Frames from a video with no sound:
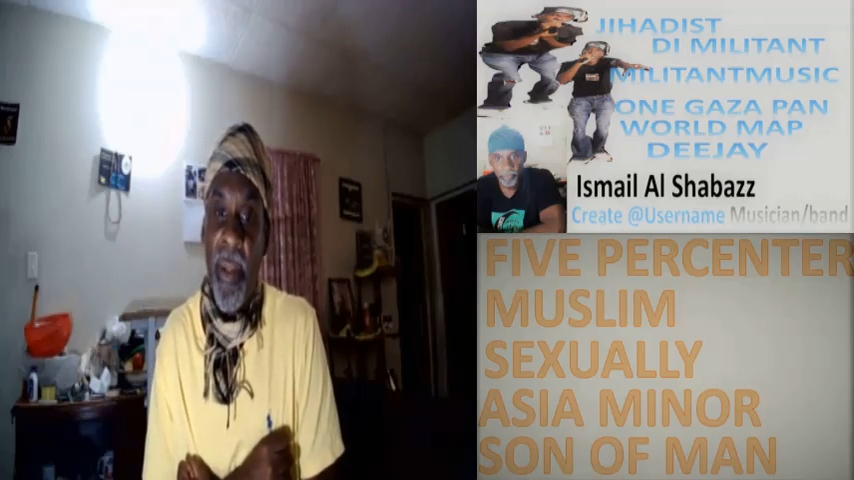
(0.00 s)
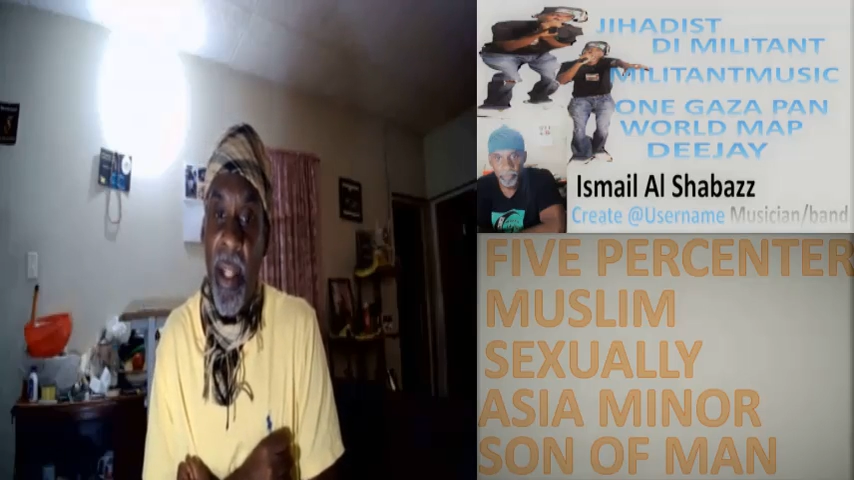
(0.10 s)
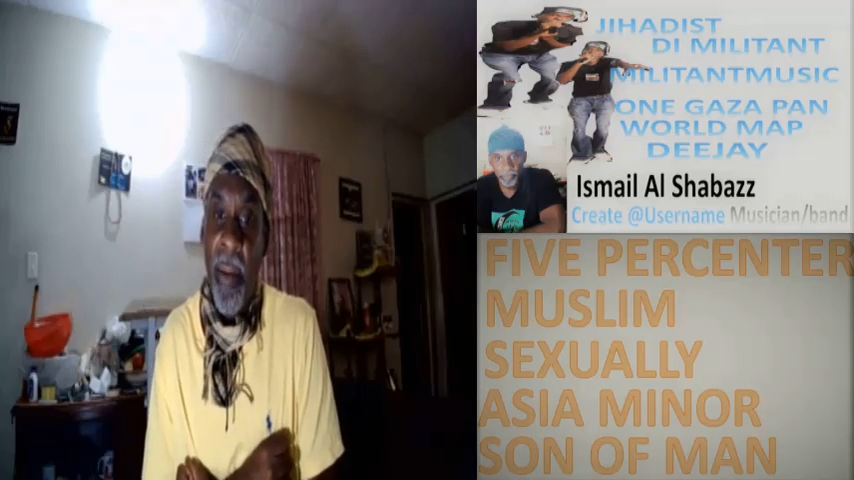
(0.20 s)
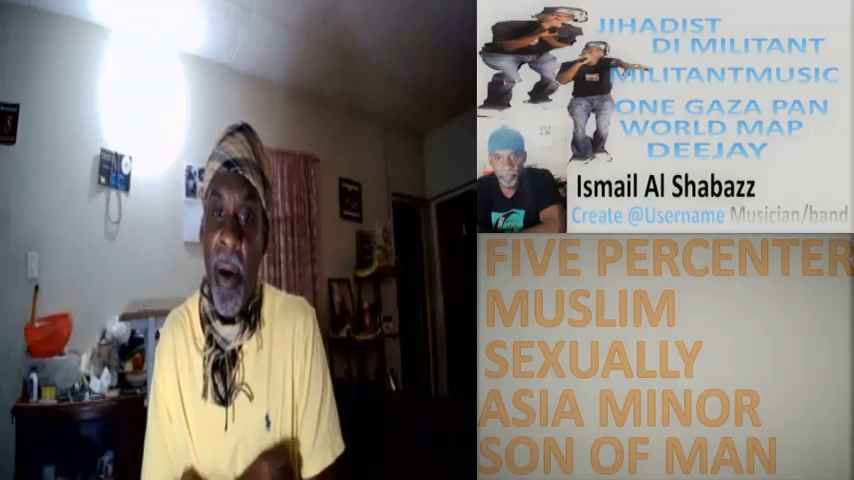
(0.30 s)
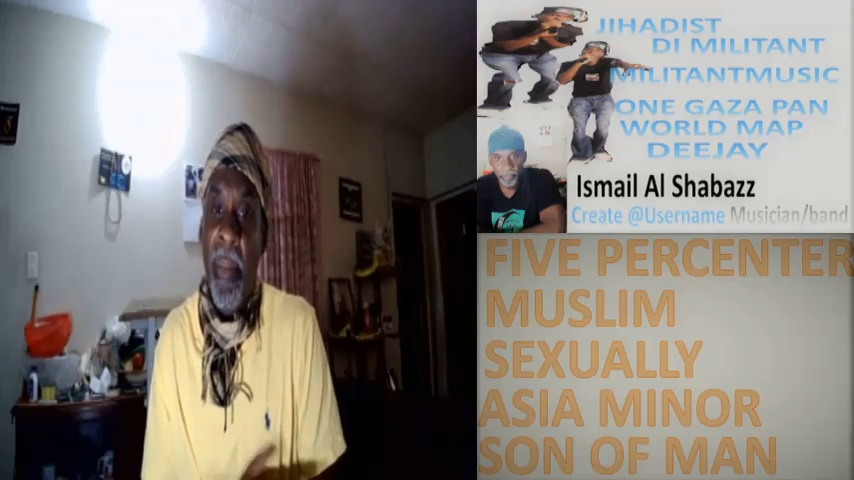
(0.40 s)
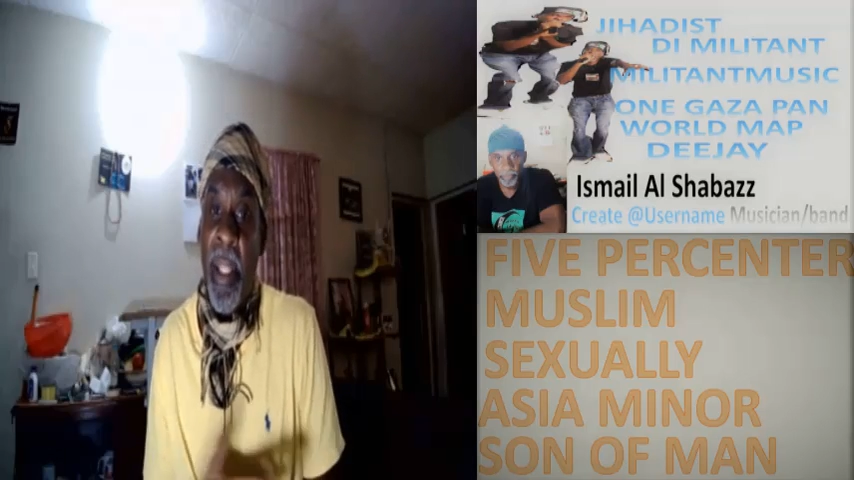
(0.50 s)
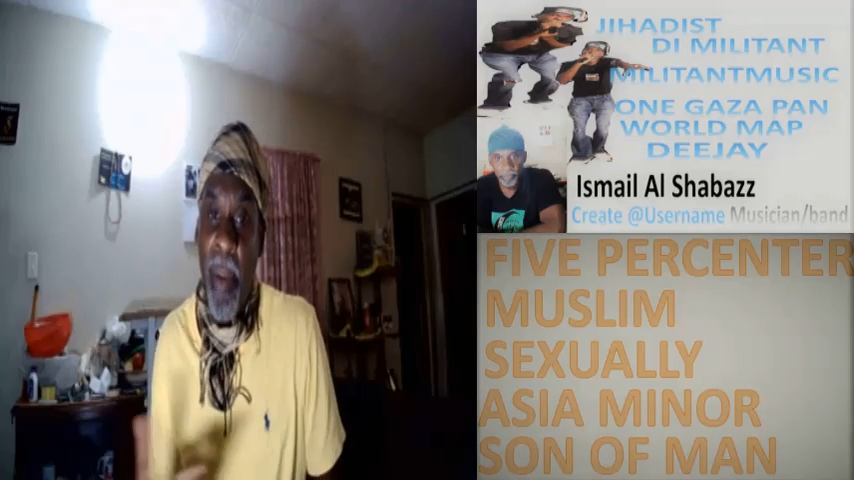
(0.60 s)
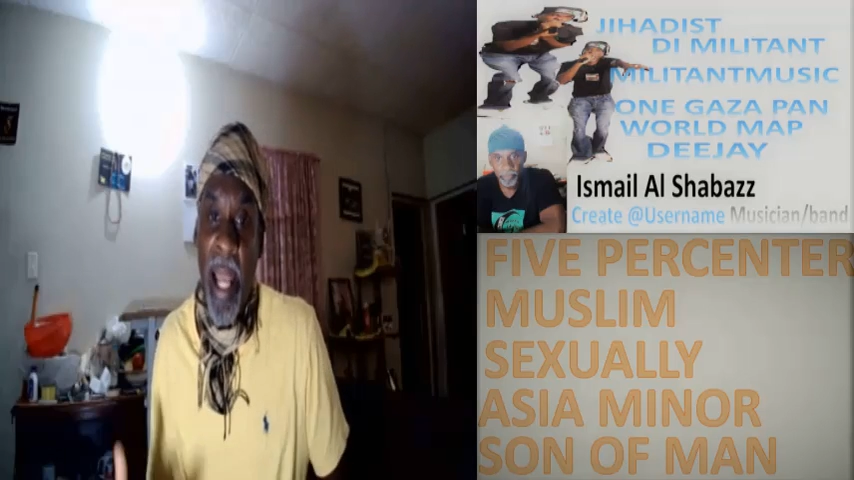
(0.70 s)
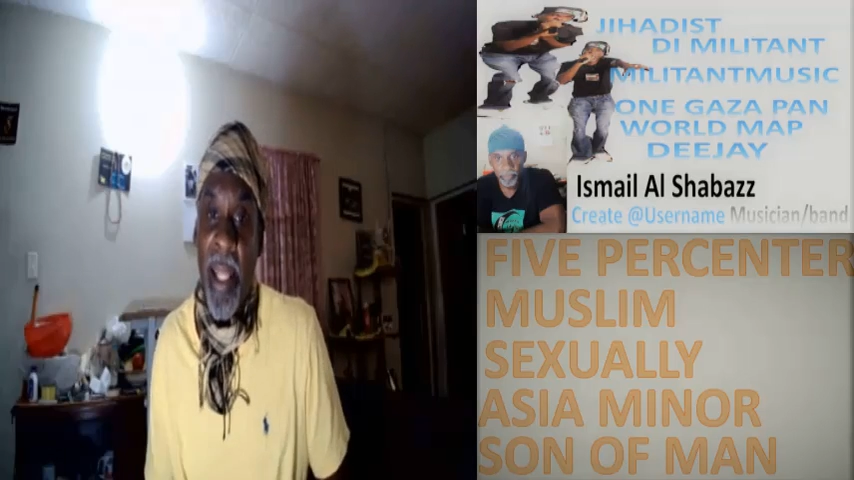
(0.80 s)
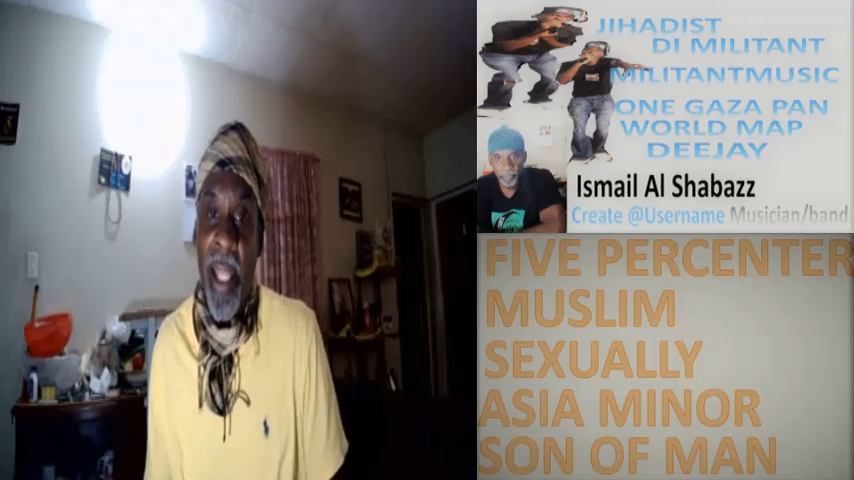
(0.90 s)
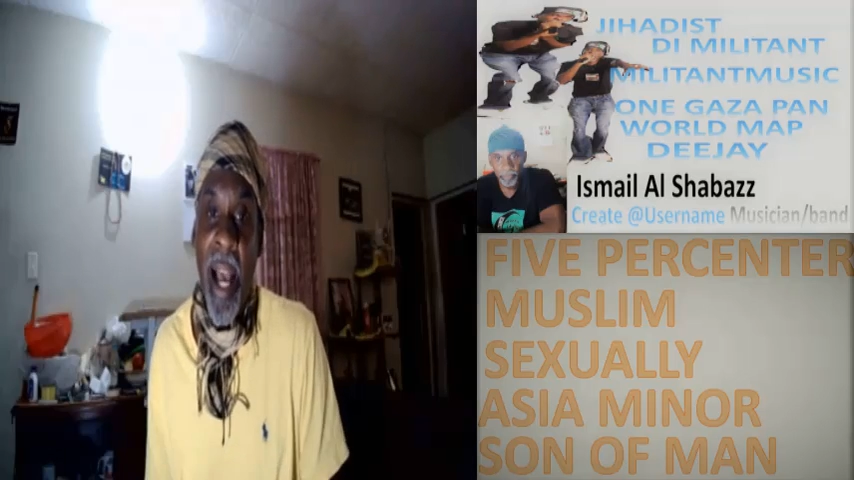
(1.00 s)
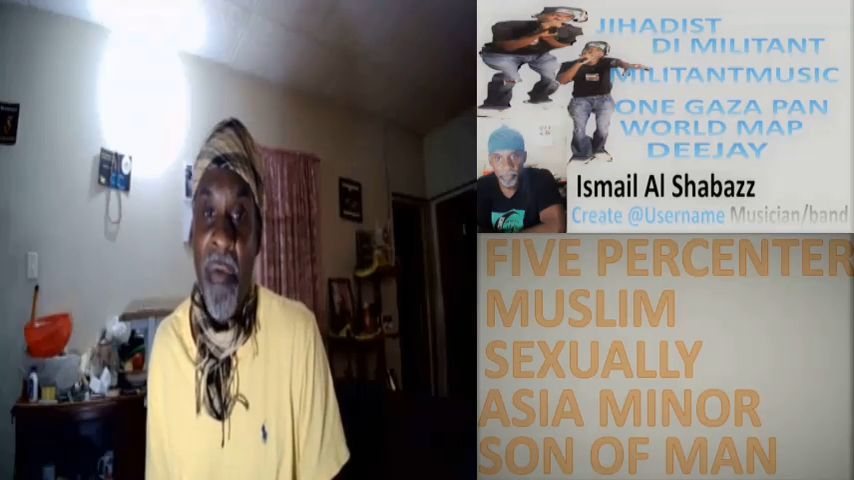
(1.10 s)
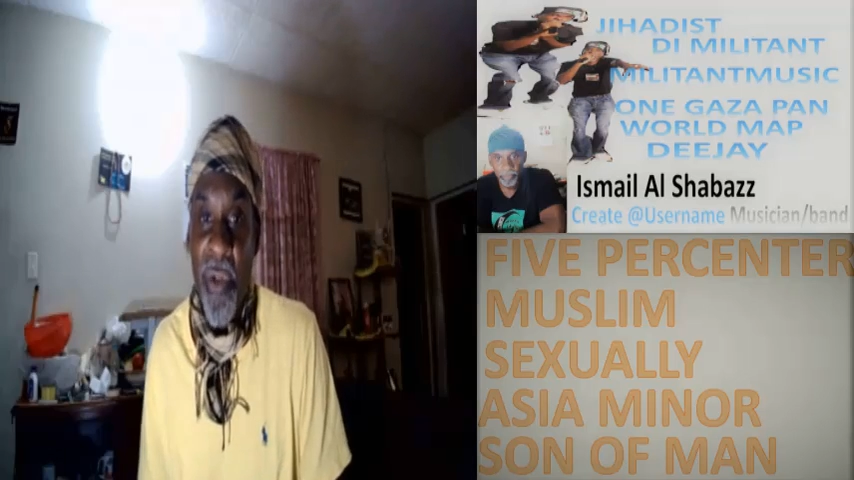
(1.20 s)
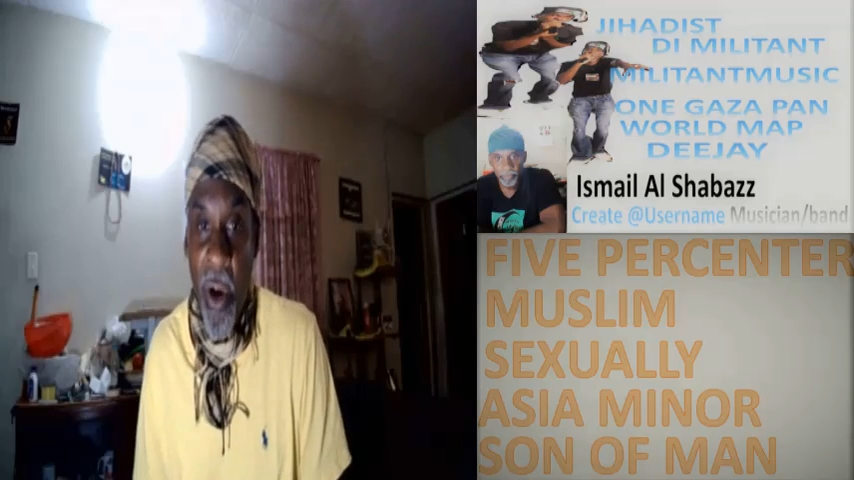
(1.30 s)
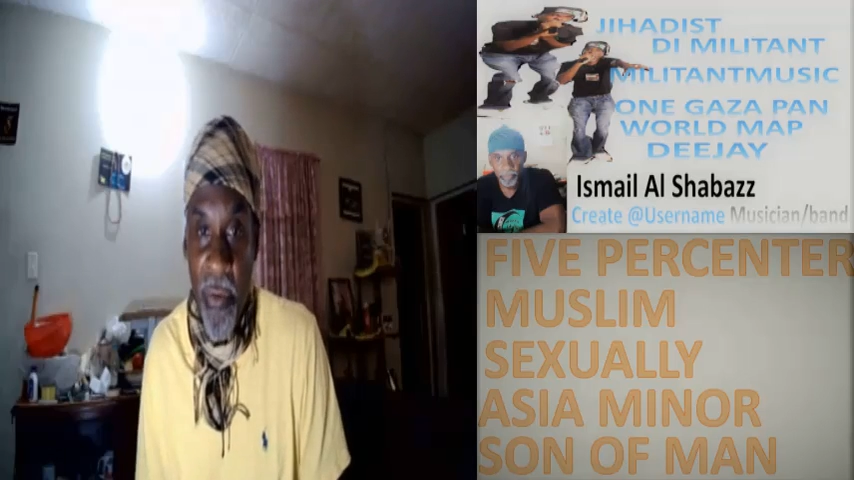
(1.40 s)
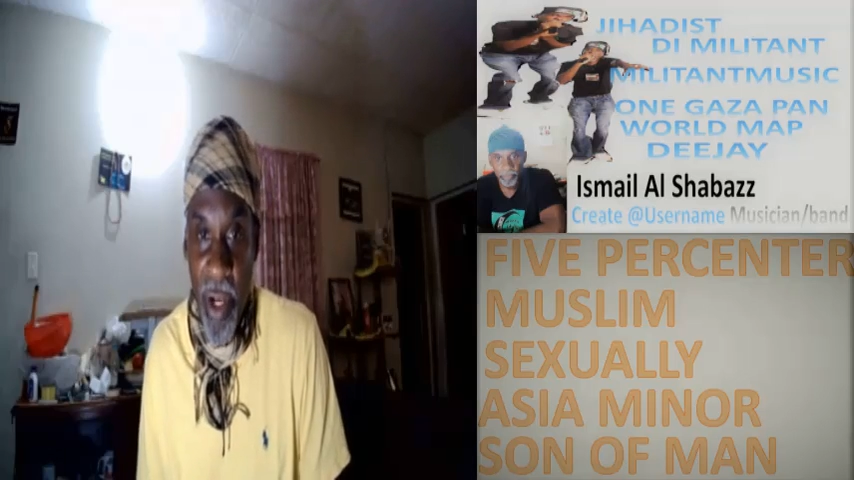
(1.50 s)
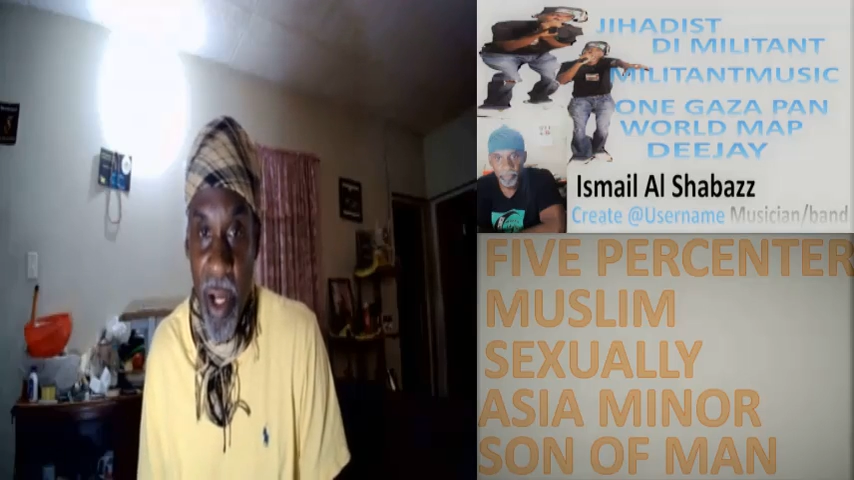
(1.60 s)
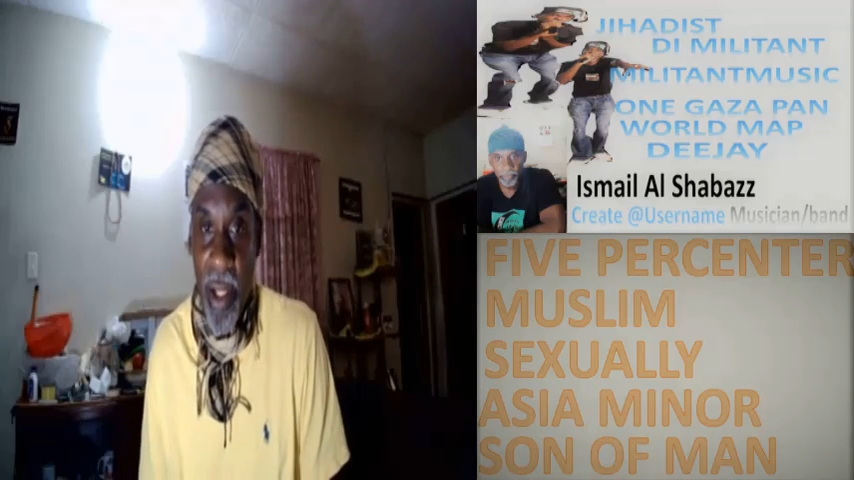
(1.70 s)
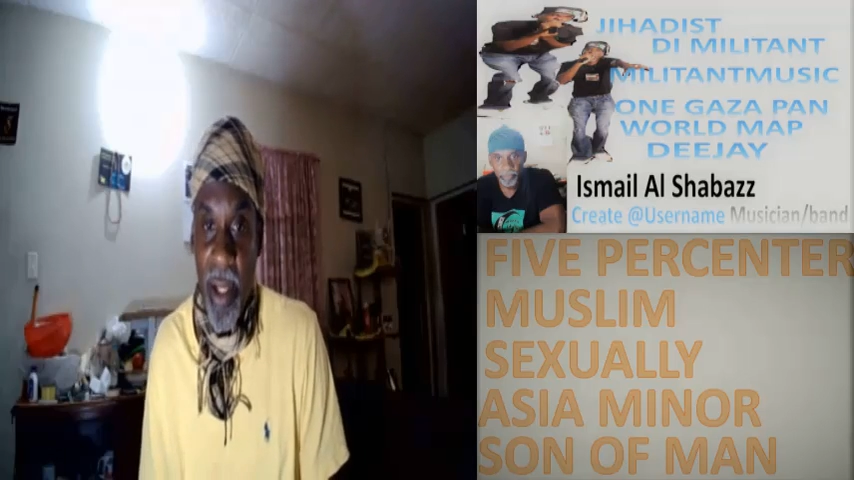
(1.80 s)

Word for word: But me smile and talk enough, you know